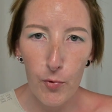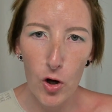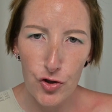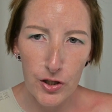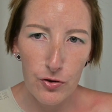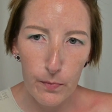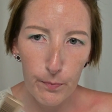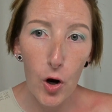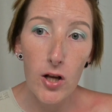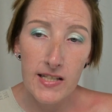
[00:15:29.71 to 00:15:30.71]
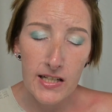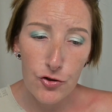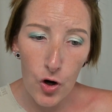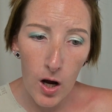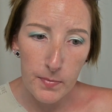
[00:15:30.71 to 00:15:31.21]
bronzing
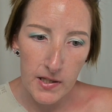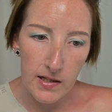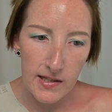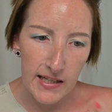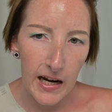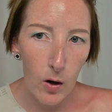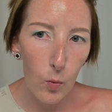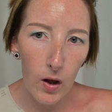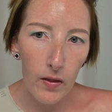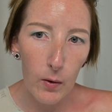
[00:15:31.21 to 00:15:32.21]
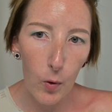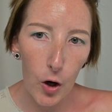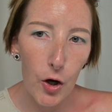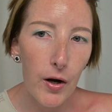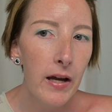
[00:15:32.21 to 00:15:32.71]
drops and see how well they
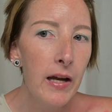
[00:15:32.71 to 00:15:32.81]
work,